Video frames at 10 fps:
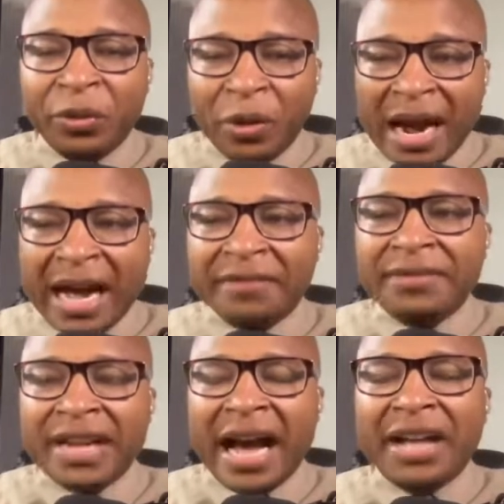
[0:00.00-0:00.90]

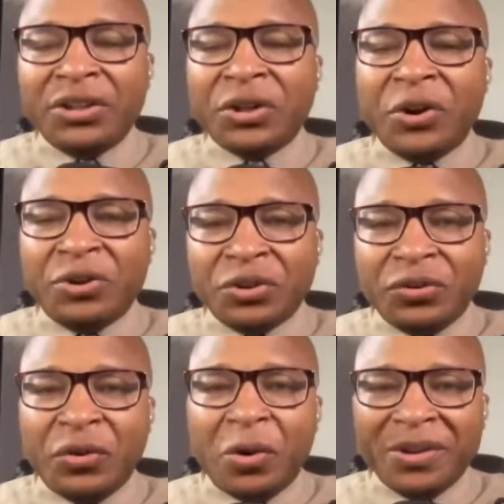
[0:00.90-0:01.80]
thryve.church
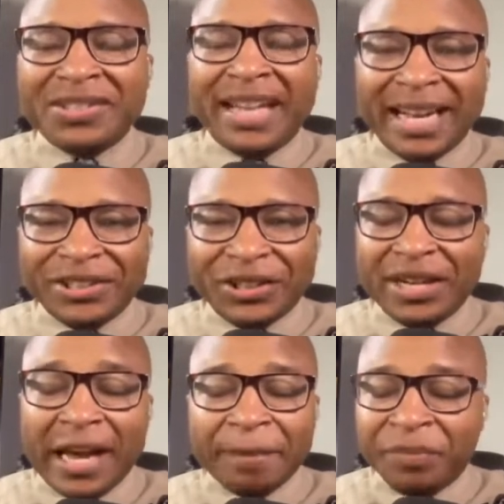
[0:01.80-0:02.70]
forward slash
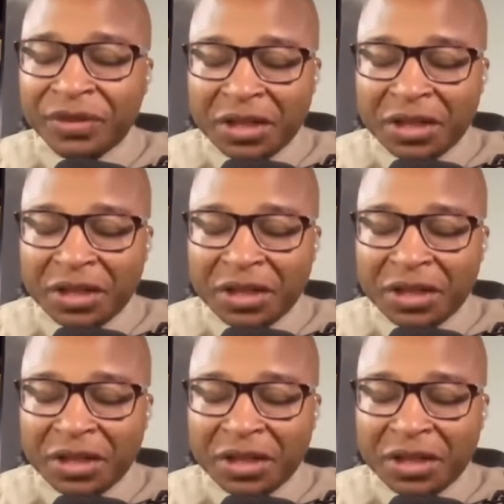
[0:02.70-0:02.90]
connect.